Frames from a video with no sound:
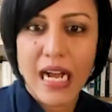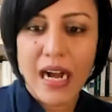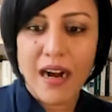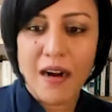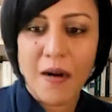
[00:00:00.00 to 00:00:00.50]

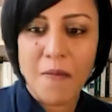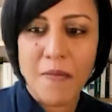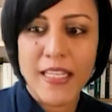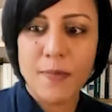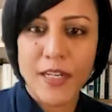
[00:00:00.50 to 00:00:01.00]

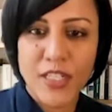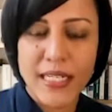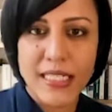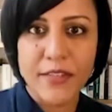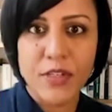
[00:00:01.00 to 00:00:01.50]
Especially
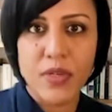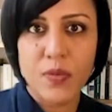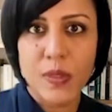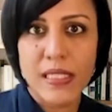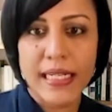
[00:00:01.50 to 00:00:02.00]
in a
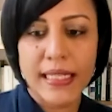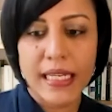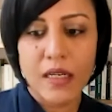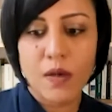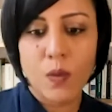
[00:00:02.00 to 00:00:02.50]
data-driven world, I
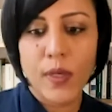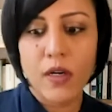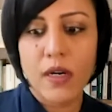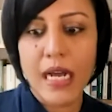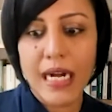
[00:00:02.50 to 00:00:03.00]
think we
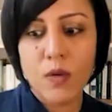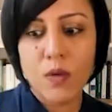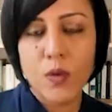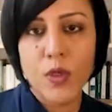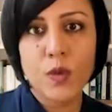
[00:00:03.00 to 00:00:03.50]
are
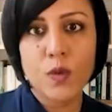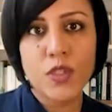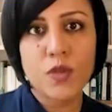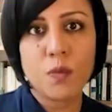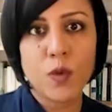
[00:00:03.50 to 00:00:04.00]
now
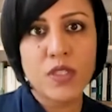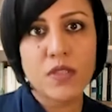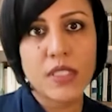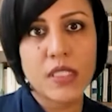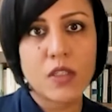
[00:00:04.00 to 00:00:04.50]
used to, most
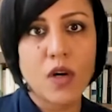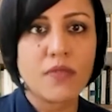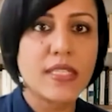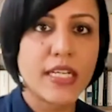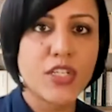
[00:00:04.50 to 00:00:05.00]
of the
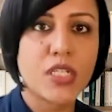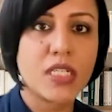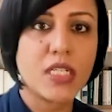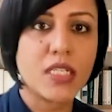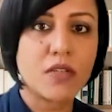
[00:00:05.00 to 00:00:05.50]

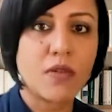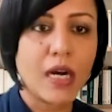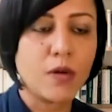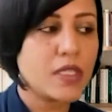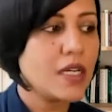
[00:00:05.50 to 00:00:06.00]
conversation is
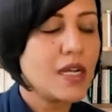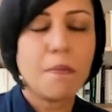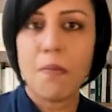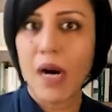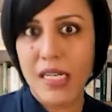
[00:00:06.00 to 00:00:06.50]
around
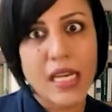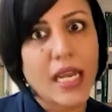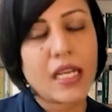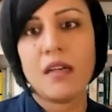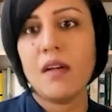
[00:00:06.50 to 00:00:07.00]

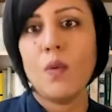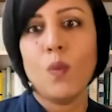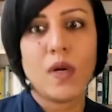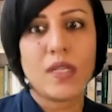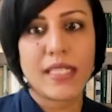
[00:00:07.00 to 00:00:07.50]
MarTech.
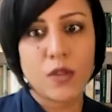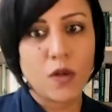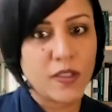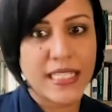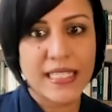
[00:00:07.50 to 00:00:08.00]
What
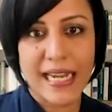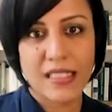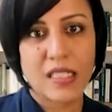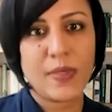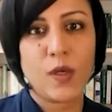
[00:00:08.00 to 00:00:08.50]
technology
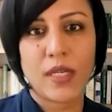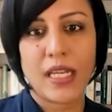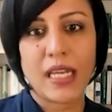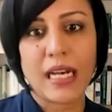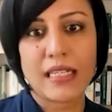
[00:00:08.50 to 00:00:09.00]
stacks are we
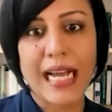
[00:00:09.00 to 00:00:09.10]
looking at?